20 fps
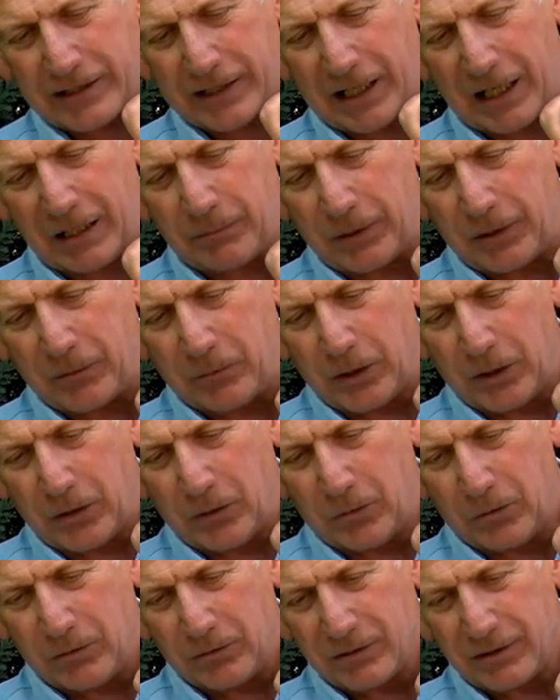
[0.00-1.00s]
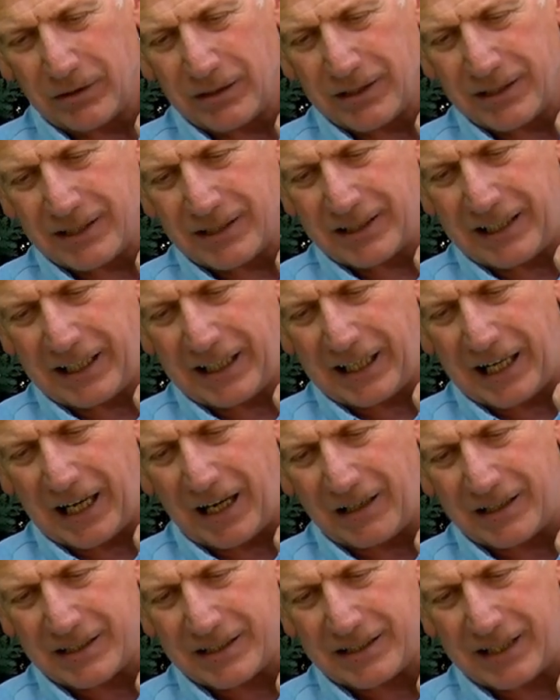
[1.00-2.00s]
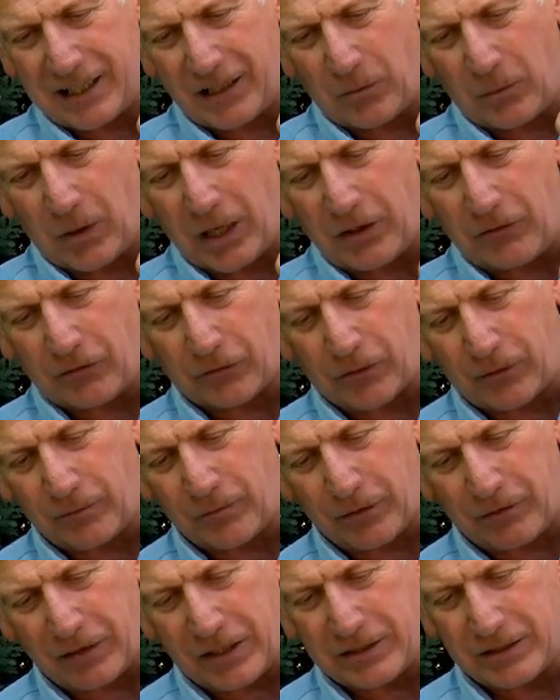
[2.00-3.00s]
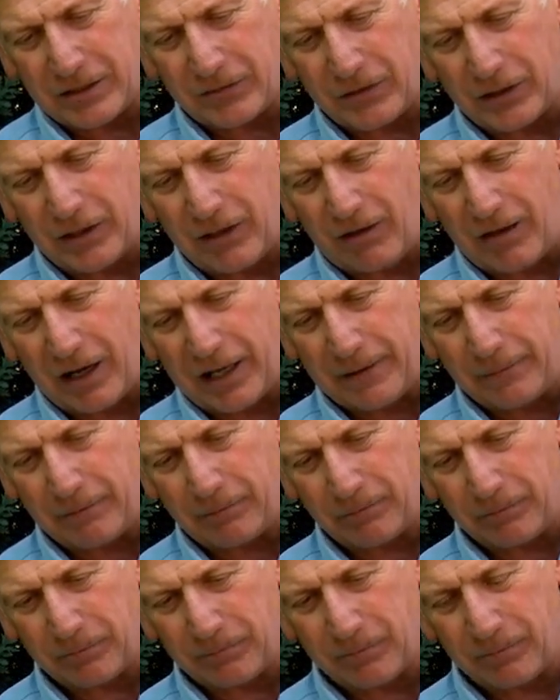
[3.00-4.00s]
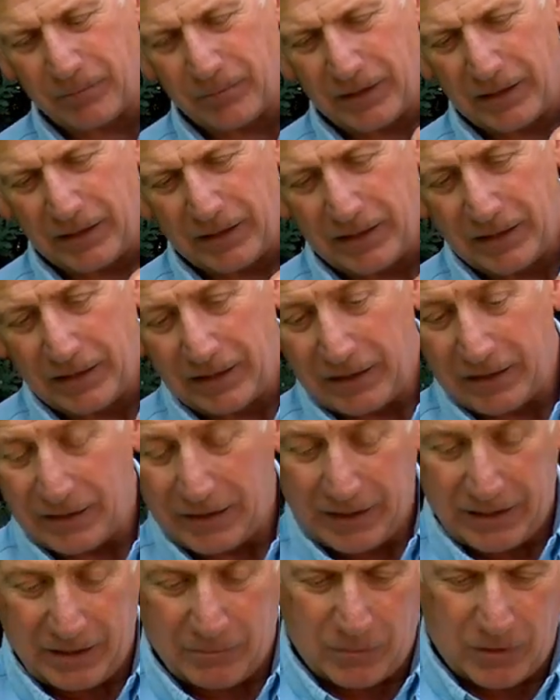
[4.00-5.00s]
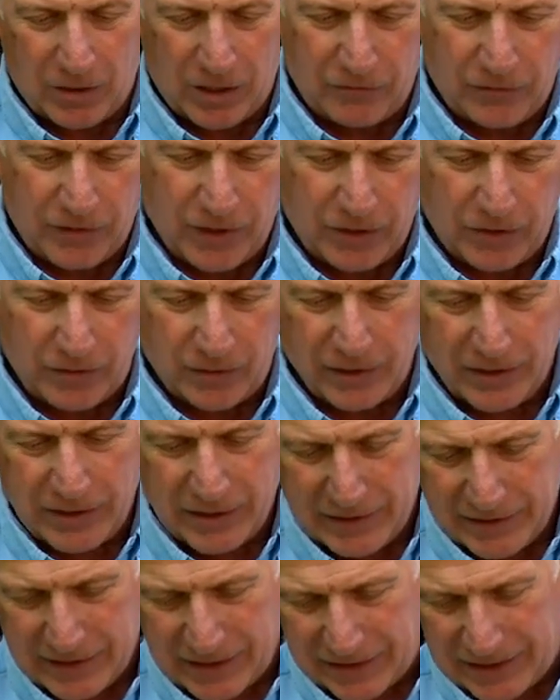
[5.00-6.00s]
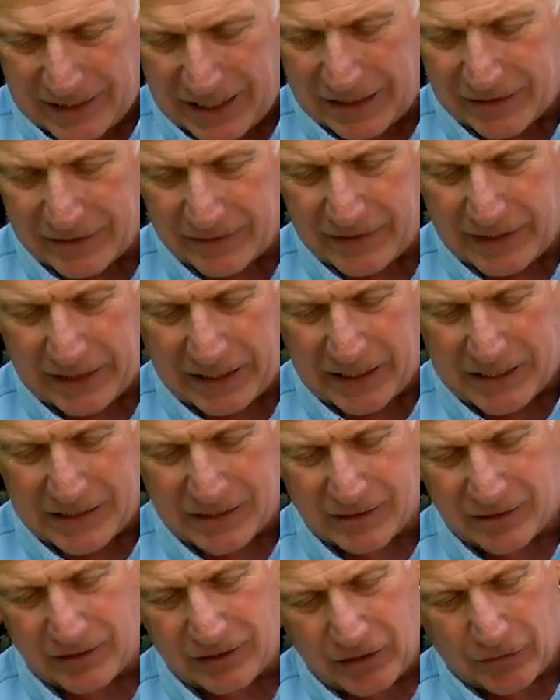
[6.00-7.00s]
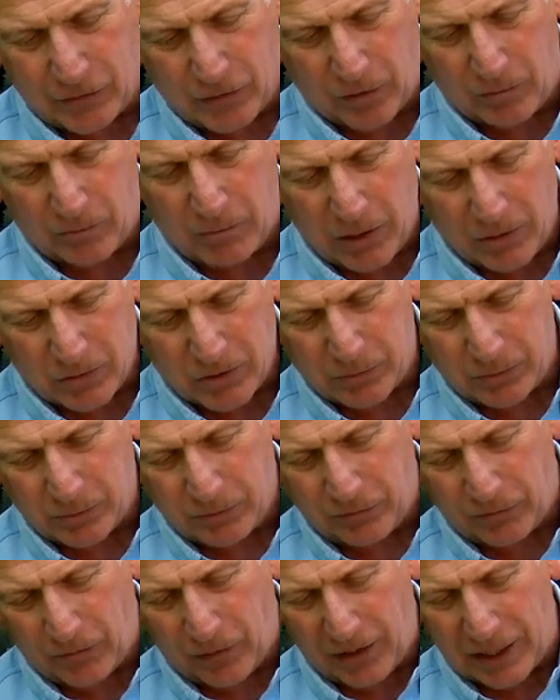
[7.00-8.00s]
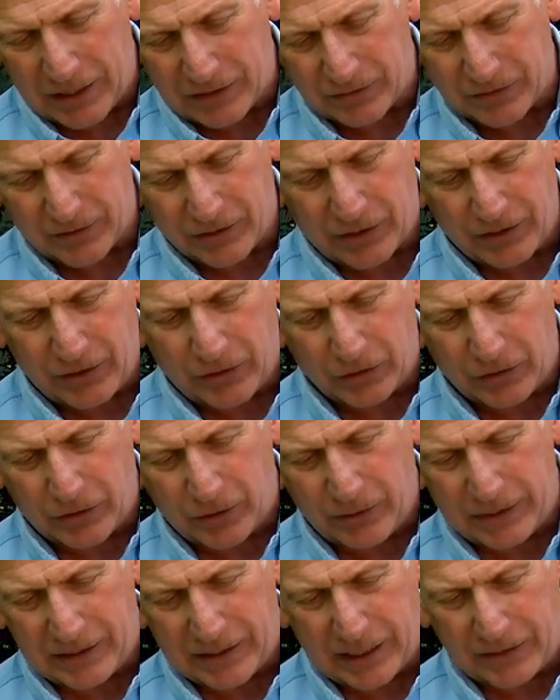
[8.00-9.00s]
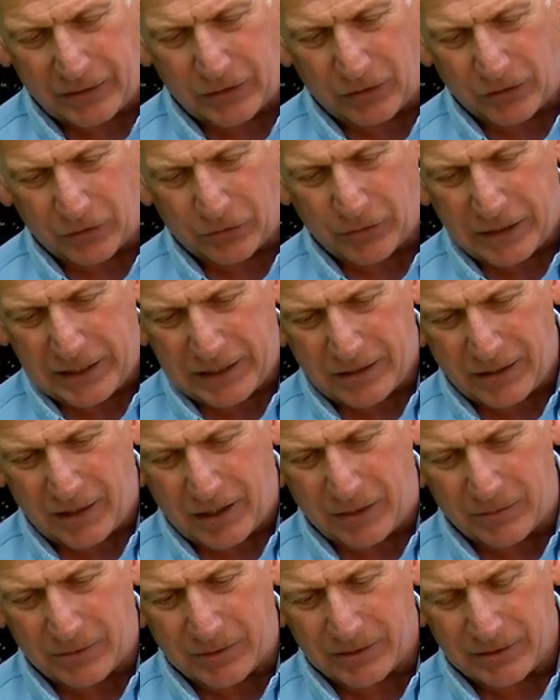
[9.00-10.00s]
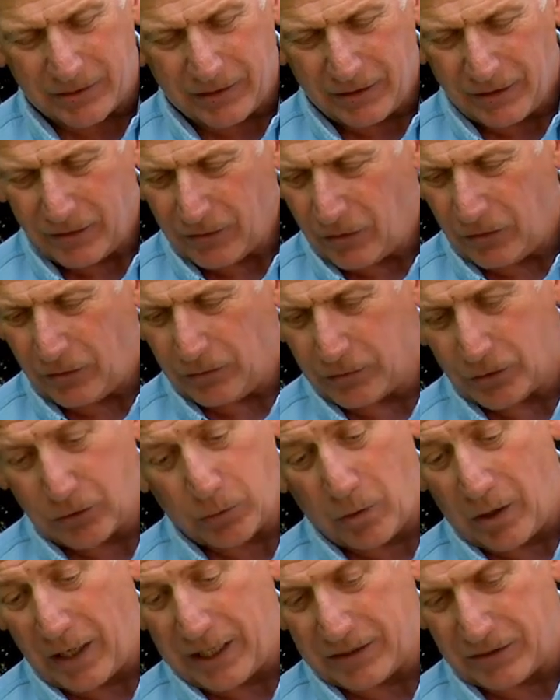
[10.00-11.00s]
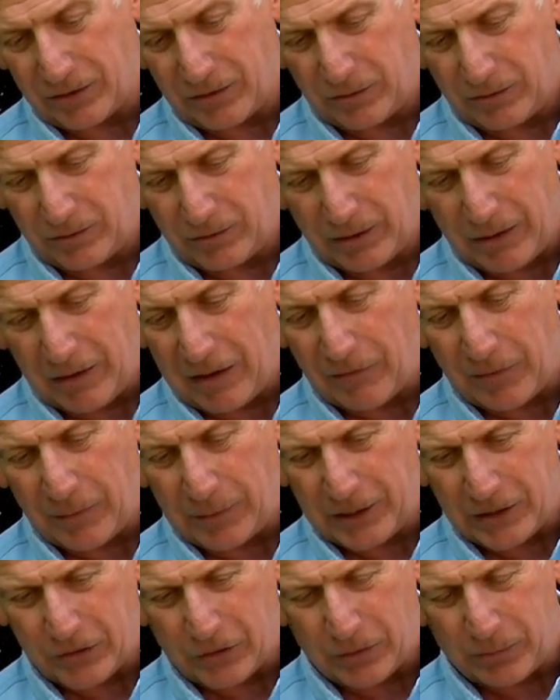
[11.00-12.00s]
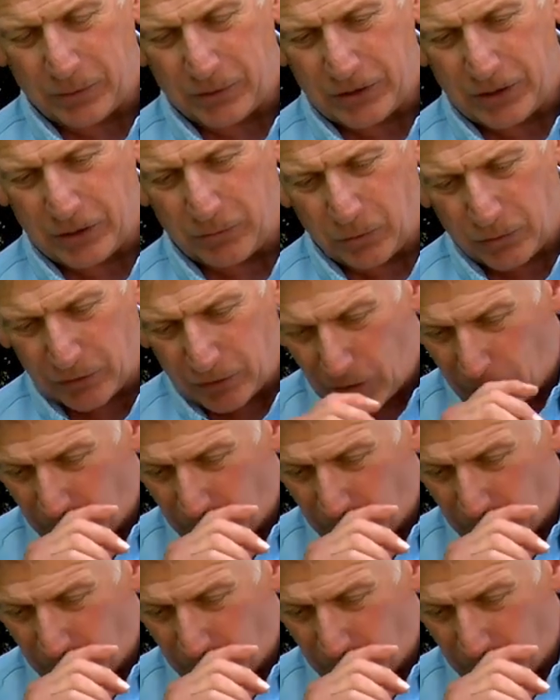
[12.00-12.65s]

set up, it will stick out and sit away from the rest of the line, in my view. Now the other thing is you've got multiple flies on, so you're doing that not three times or twice or however many droppers you want